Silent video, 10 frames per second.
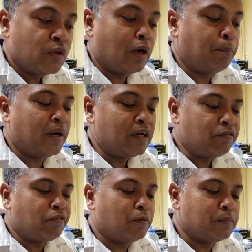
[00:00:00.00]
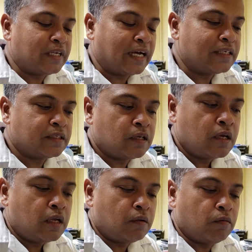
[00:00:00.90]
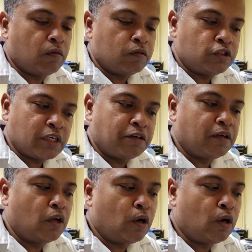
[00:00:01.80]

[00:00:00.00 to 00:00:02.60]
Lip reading: Apart from that, general